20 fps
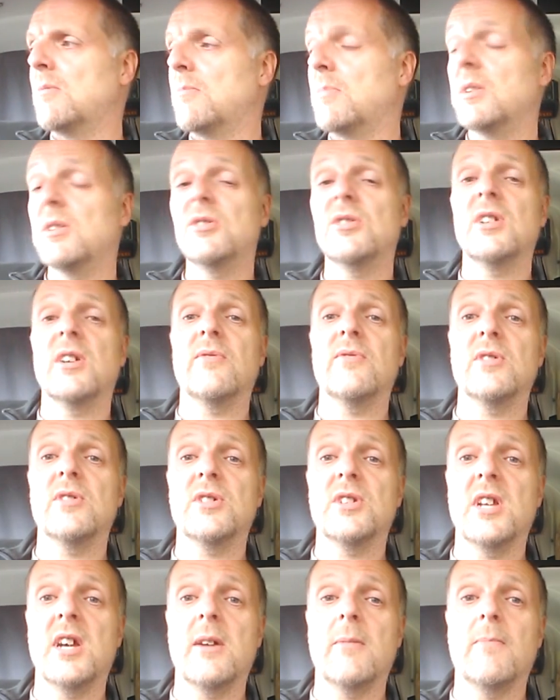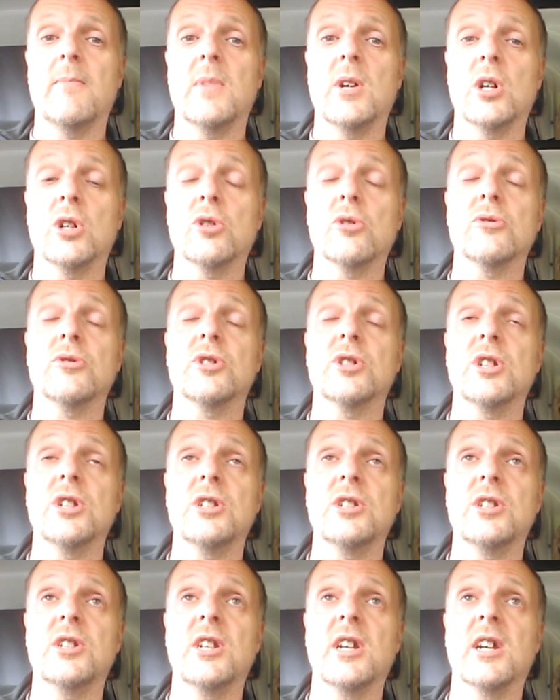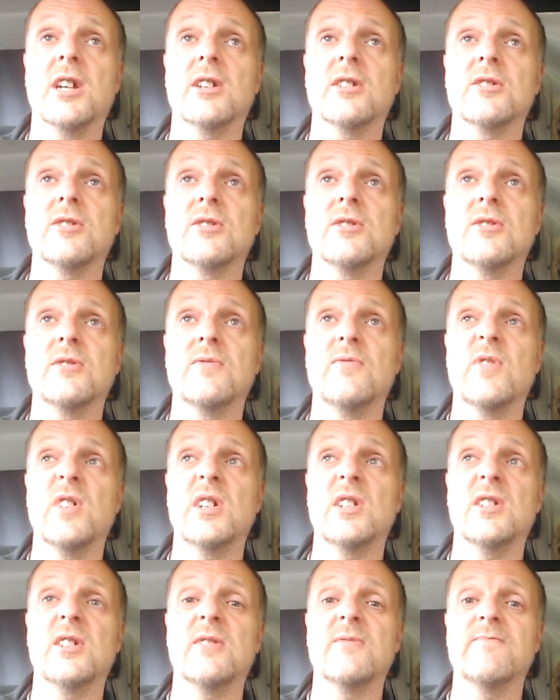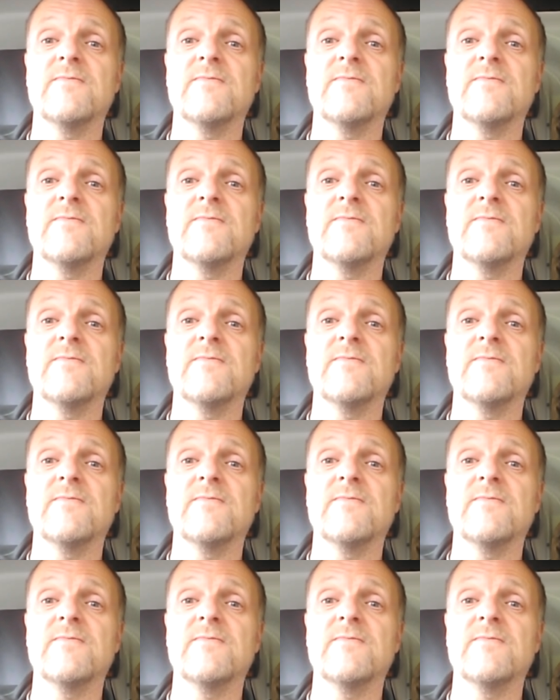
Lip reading: peace in every step. And I'll see you in the next vid.